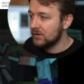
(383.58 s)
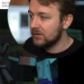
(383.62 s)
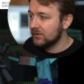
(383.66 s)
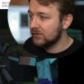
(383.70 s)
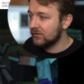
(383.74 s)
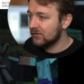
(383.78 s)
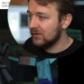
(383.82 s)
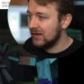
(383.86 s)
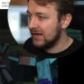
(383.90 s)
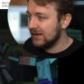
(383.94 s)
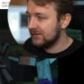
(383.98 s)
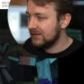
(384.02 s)

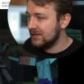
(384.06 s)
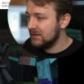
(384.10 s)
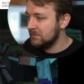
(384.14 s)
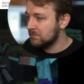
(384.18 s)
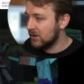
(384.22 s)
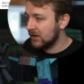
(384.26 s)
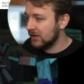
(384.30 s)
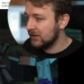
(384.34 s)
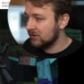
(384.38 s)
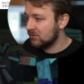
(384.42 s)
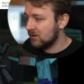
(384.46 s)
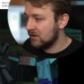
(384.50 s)
Select the
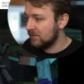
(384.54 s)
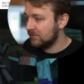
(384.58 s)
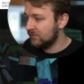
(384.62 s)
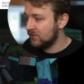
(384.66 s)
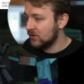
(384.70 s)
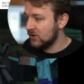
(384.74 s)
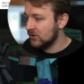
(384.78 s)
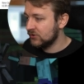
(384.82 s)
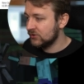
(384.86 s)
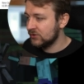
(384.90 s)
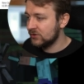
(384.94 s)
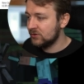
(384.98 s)
Minecraft
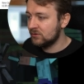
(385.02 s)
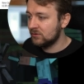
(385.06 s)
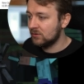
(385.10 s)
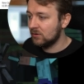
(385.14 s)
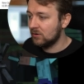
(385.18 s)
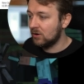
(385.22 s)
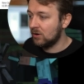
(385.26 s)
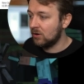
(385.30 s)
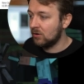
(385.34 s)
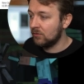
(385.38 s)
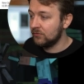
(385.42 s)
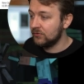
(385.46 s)
version
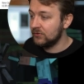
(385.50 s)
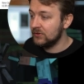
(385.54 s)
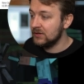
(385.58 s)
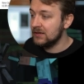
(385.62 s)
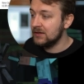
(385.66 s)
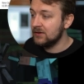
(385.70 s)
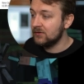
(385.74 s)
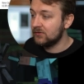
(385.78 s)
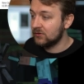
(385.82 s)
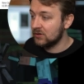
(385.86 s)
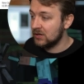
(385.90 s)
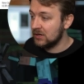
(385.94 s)
of
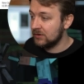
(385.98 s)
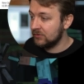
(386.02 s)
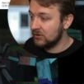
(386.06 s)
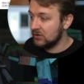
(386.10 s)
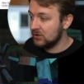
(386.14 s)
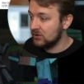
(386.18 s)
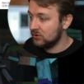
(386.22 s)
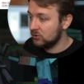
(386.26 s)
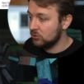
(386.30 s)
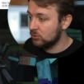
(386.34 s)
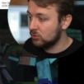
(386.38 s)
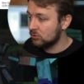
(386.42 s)
the server
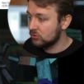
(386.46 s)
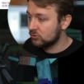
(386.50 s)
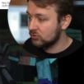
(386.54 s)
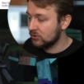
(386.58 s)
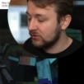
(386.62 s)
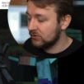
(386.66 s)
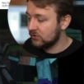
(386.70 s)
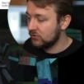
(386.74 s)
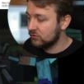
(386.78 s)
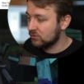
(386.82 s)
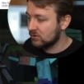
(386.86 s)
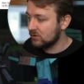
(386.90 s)
that you're
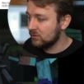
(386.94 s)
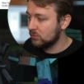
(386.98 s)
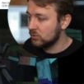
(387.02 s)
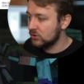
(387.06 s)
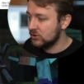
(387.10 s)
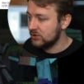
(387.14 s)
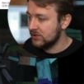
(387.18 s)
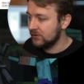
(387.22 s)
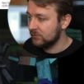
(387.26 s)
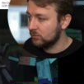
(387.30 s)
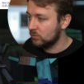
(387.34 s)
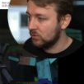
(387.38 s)
trying to join,
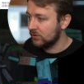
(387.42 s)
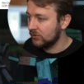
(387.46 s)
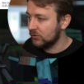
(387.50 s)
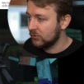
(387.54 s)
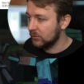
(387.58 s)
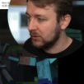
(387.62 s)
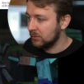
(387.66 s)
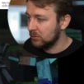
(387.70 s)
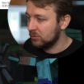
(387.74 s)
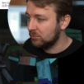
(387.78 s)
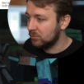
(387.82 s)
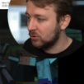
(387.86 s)
which is
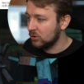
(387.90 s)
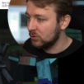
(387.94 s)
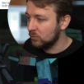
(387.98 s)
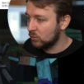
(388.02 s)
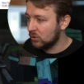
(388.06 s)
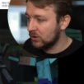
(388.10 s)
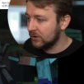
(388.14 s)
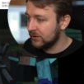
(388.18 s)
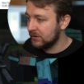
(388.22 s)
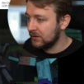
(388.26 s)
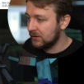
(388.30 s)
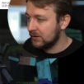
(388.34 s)

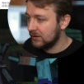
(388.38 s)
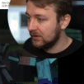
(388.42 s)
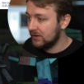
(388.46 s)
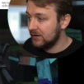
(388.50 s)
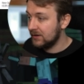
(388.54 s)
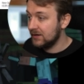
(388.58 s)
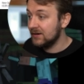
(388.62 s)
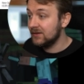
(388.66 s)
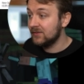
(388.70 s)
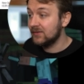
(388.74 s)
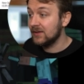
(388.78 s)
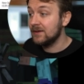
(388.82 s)
121.1.
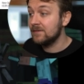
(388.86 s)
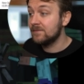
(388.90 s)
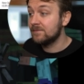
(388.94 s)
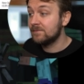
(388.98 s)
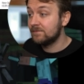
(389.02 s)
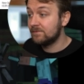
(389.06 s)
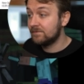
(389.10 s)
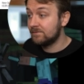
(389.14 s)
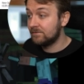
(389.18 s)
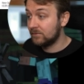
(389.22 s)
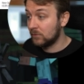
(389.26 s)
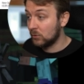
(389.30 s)
It is a
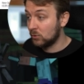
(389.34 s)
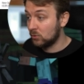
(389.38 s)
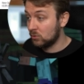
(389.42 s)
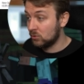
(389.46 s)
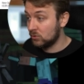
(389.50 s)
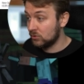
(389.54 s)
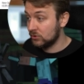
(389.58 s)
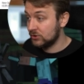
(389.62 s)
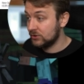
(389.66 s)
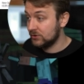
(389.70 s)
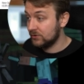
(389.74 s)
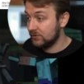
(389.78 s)

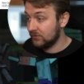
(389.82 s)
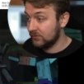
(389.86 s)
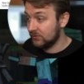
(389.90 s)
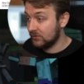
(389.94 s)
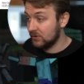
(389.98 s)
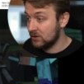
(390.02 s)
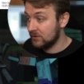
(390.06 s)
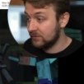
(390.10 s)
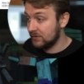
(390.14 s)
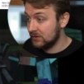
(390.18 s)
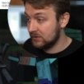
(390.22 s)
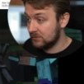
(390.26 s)
Forge
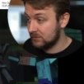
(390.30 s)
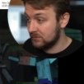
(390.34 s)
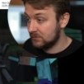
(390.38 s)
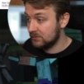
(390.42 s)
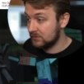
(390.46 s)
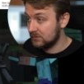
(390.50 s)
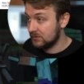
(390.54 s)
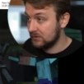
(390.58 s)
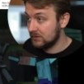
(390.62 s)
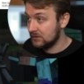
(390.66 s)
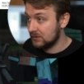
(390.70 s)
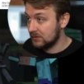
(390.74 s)
server.
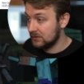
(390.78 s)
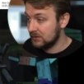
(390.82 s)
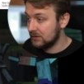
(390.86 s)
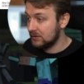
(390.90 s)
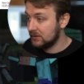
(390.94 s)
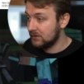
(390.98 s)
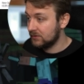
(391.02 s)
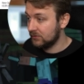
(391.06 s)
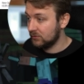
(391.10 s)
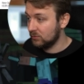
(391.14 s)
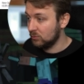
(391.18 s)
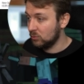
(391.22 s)

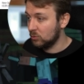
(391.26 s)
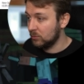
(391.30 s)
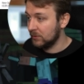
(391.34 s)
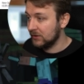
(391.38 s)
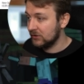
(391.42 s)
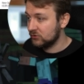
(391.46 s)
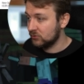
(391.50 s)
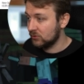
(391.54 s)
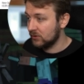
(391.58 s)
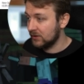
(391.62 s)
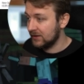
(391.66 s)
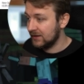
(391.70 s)
So we want to
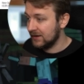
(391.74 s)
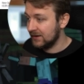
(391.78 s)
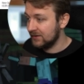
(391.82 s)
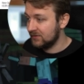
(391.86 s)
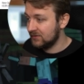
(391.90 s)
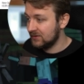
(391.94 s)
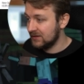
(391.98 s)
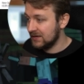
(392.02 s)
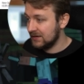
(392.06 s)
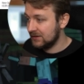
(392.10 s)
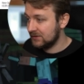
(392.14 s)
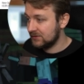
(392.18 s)
make sure that that
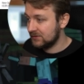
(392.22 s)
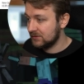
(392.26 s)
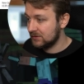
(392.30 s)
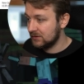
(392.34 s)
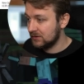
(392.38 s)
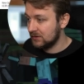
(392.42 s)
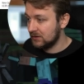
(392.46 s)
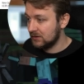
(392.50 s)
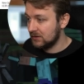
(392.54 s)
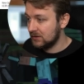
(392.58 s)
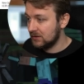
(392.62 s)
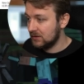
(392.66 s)
is ticked.
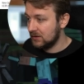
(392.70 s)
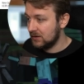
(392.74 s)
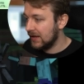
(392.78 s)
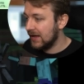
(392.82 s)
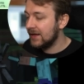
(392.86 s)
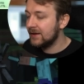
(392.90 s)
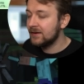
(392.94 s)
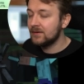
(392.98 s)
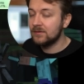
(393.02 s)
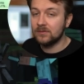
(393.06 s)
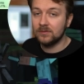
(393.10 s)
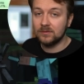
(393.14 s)

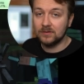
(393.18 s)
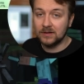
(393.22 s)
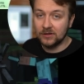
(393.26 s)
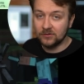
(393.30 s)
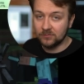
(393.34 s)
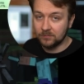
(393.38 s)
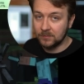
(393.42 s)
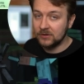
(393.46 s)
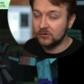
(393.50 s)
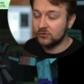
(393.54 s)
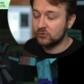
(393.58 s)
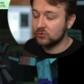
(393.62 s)
And
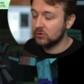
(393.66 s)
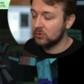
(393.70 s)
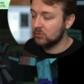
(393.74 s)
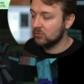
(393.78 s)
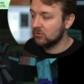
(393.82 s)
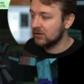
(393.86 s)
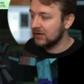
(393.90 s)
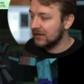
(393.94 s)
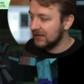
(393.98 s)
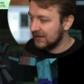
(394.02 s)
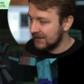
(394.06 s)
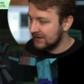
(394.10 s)
let's make sure they're
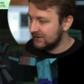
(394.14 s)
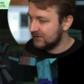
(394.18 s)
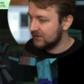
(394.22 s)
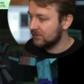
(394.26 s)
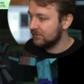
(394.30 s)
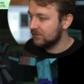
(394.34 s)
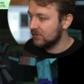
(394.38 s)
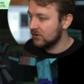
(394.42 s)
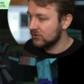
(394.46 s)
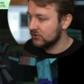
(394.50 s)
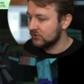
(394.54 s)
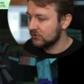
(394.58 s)
on the
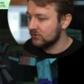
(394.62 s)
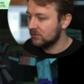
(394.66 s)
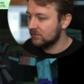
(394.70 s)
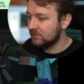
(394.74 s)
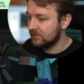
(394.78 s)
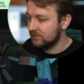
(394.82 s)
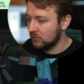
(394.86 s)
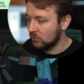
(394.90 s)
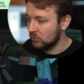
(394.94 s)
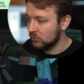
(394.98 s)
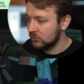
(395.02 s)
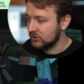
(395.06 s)
latest version of
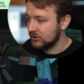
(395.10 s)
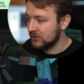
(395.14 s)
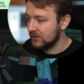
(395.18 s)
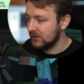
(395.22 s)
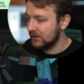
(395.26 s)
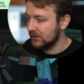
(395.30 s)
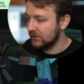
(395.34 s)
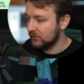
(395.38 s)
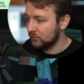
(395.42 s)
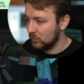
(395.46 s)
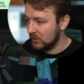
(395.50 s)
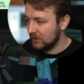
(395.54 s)
Forge
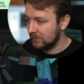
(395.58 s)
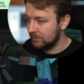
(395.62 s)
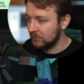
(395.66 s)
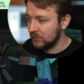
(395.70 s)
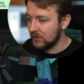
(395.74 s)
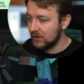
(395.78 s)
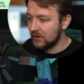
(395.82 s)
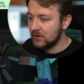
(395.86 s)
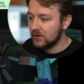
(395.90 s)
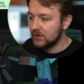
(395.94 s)
as well.